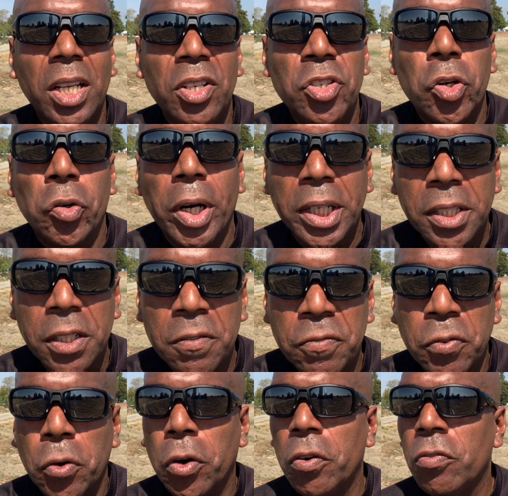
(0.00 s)
directed
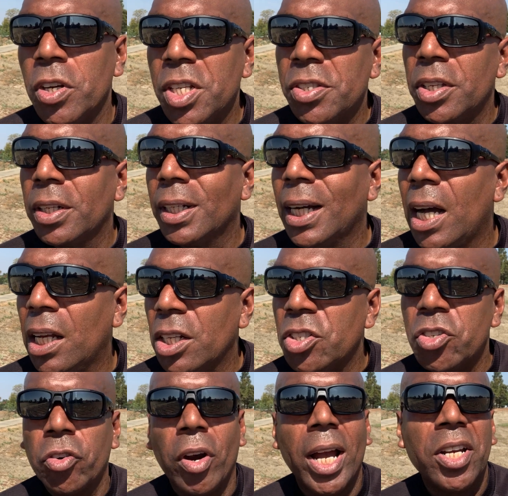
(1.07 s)
for recent
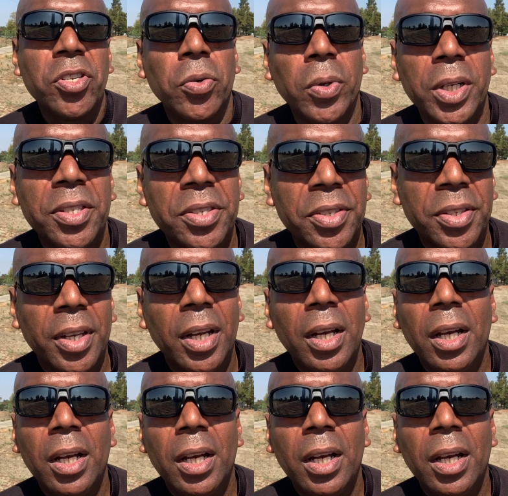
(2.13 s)
college graduates,